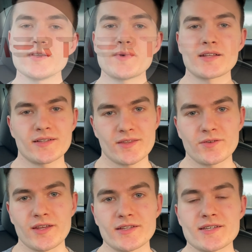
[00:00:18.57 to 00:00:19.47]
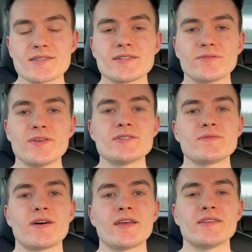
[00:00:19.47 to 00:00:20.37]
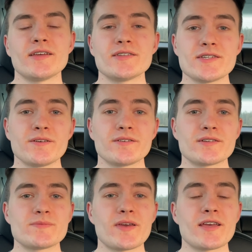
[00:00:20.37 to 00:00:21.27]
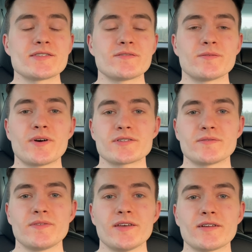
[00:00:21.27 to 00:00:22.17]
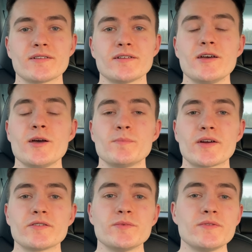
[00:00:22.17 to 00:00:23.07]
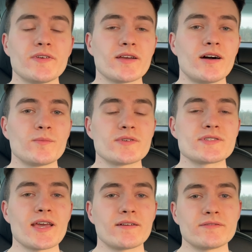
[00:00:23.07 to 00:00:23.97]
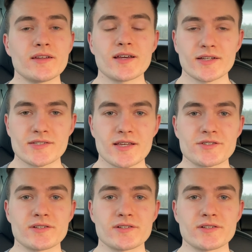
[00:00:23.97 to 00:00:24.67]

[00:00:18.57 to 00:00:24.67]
Model 3, Tesla redefined the interior space of the modern vehicle by removing almost every non-essential